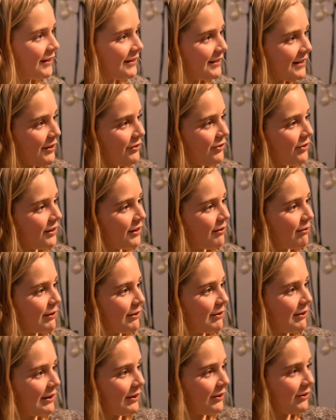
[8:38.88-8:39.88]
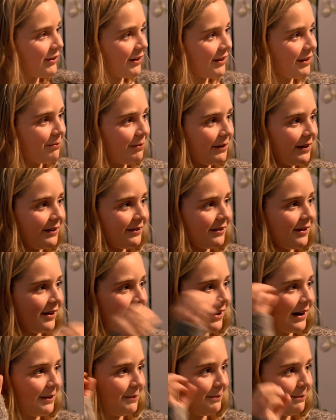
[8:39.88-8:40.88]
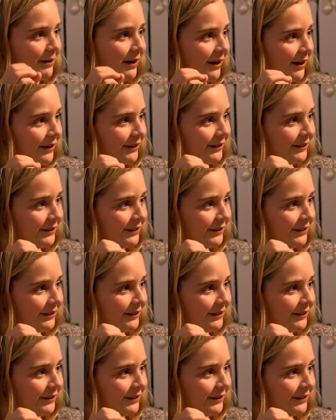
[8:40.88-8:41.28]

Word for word: difference between crispy and burnt.